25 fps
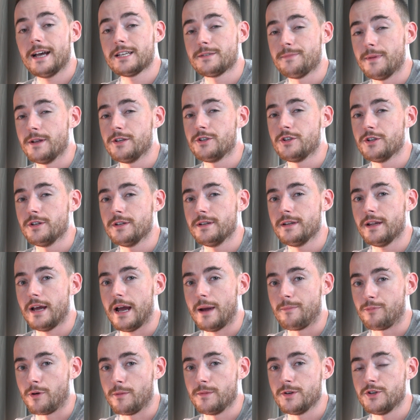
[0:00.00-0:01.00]
As mentioned,
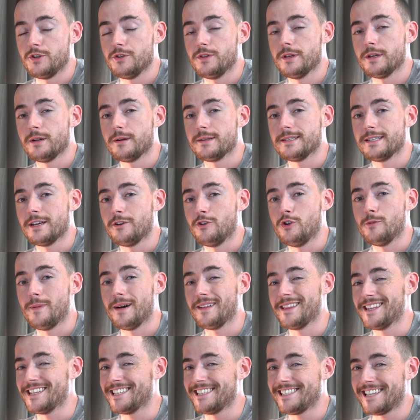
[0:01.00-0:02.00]
I promise you that I'll tell you
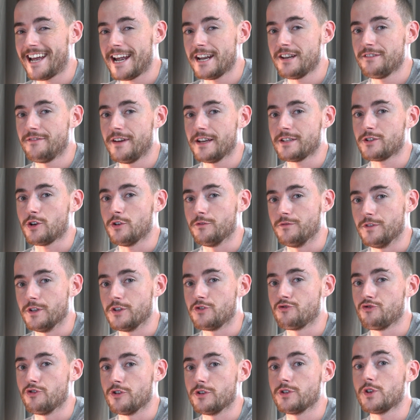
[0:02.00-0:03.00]
about the side effects of this
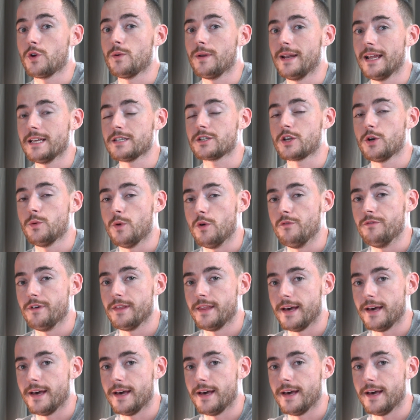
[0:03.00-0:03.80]
drug, so let's go over